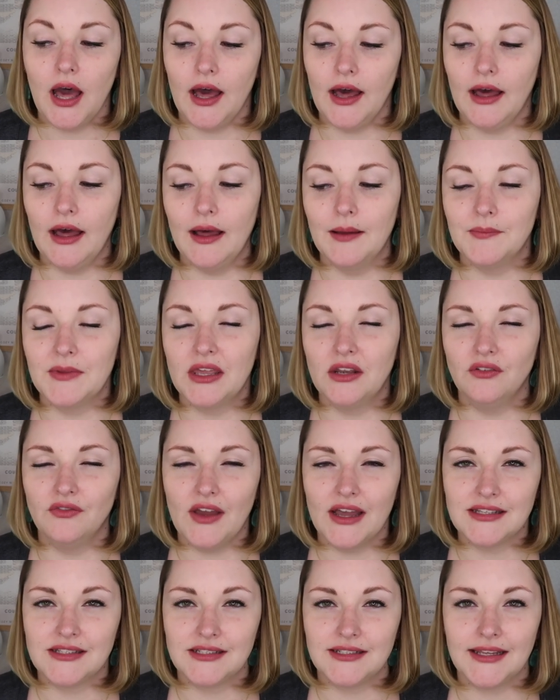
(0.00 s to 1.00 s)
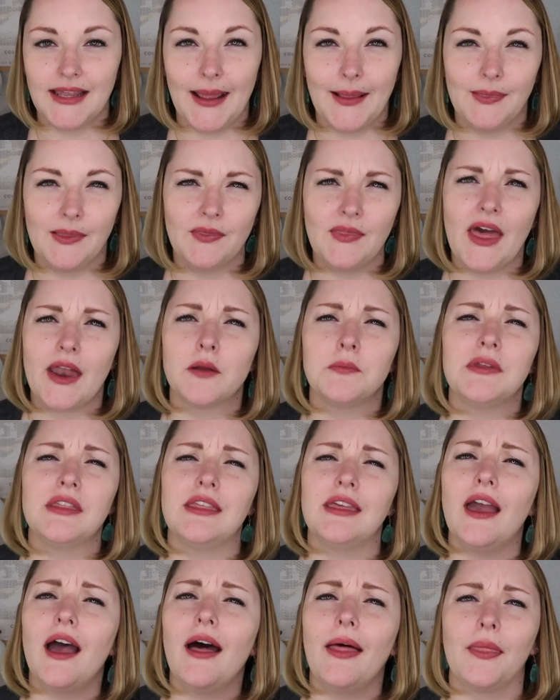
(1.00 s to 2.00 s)
investigate, that that'll be
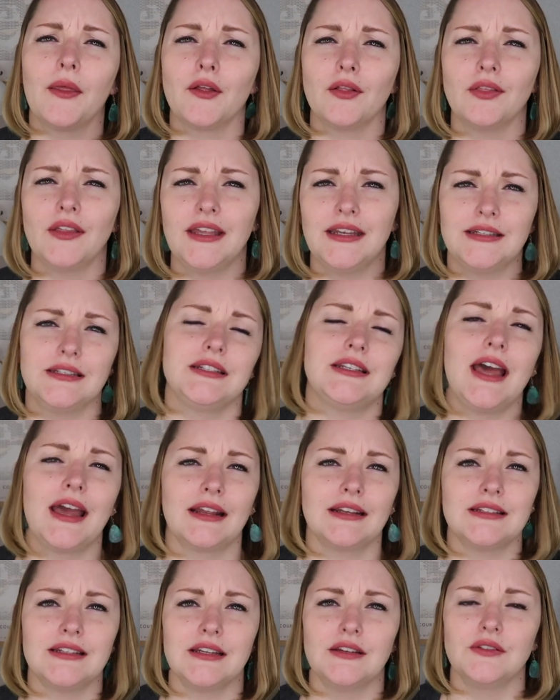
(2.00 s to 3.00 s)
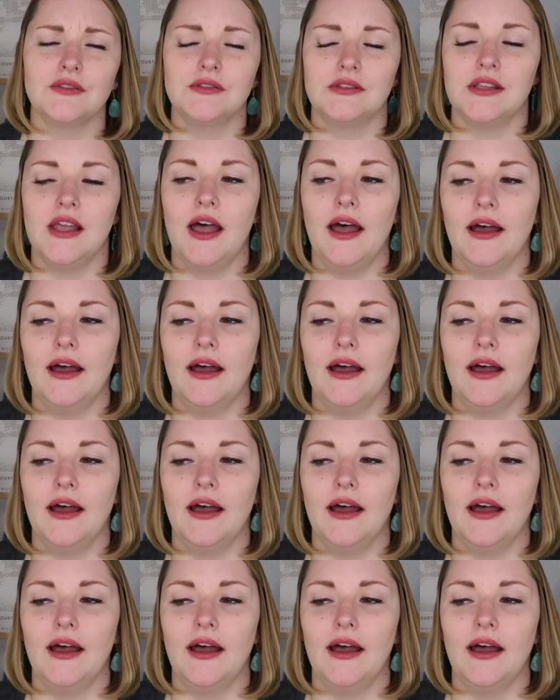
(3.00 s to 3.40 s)
the other lead detectives